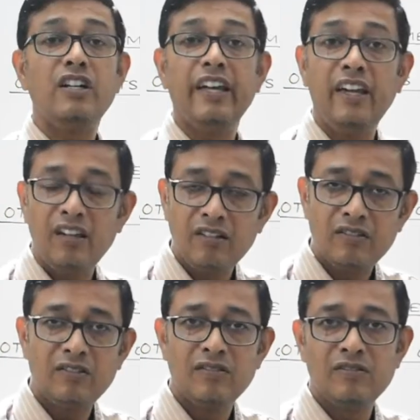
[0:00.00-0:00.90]

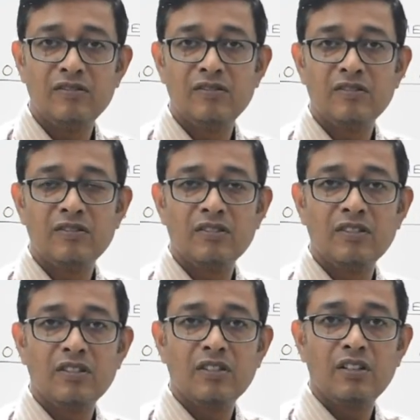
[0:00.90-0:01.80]
day,
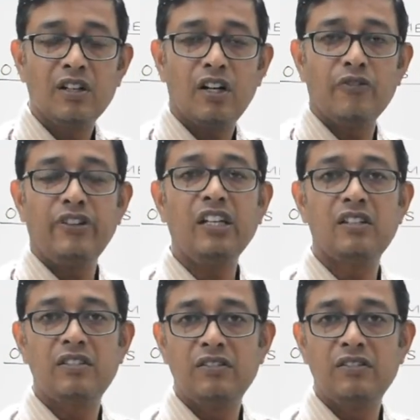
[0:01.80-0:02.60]
a week,